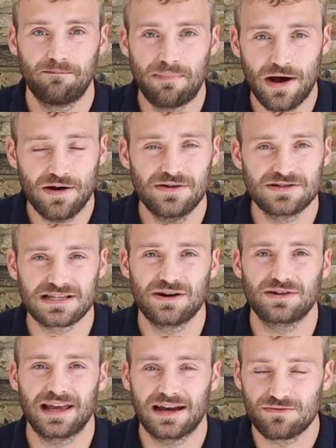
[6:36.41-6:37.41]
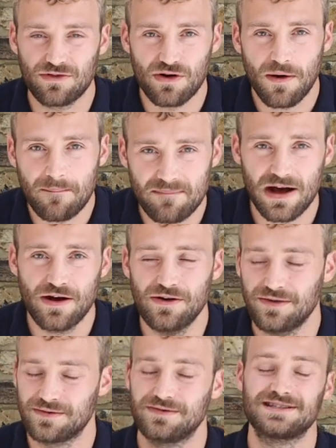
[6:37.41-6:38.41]
bones, they're not getting raw
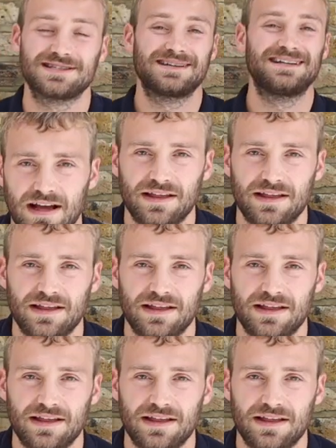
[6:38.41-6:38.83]
bones.